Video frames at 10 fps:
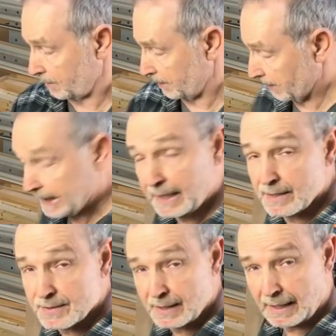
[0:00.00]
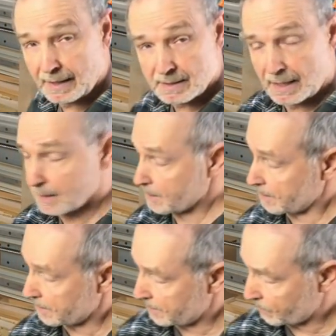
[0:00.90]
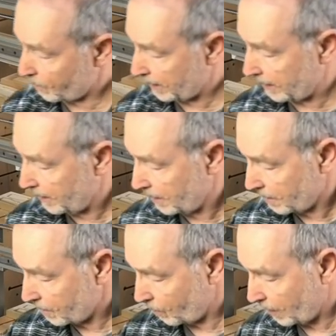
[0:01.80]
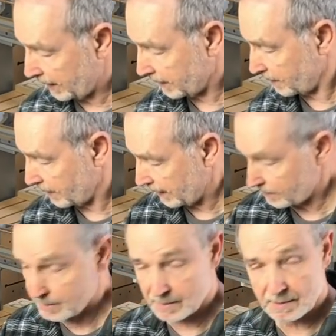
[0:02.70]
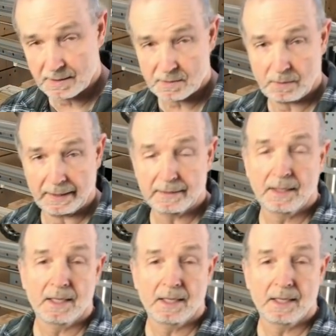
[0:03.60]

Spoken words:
in my case, the x-axis this way, the y-axis this way.